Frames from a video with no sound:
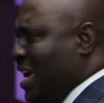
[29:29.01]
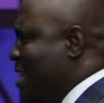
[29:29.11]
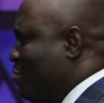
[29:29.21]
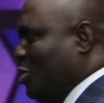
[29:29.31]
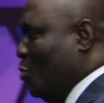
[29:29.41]

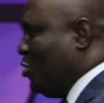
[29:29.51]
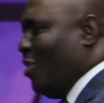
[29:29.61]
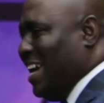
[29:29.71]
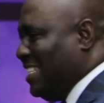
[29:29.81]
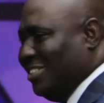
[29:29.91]
Hey, but he was
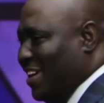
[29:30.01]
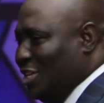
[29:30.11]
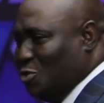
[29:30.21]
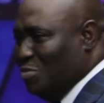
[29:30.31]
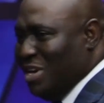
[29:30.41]
not getting
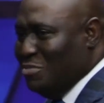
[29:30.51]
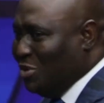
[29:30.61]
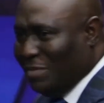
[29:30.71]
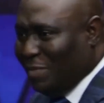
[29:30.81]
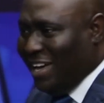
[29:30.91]
ready to be a music